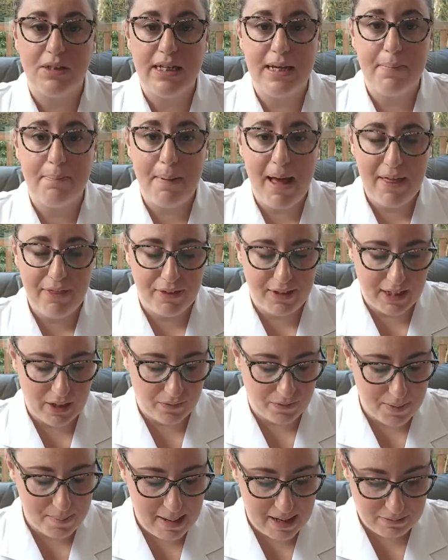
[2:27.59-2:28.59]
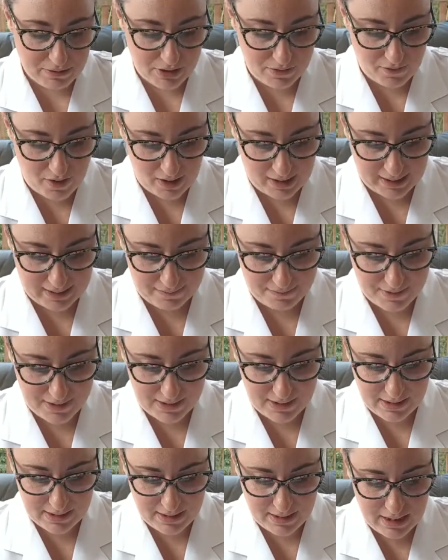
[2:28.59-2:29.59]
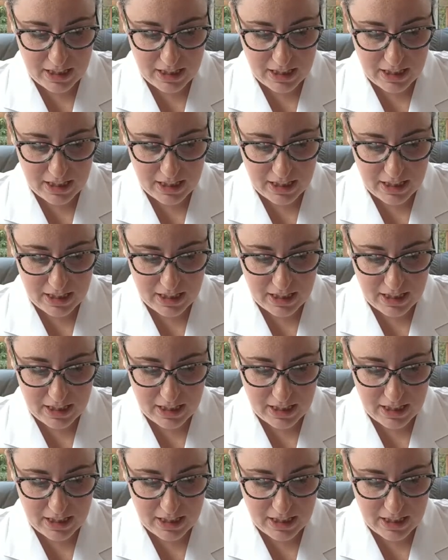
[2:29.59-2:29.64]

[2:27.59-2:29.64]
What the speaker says: near Bethany on the Mount of Olives.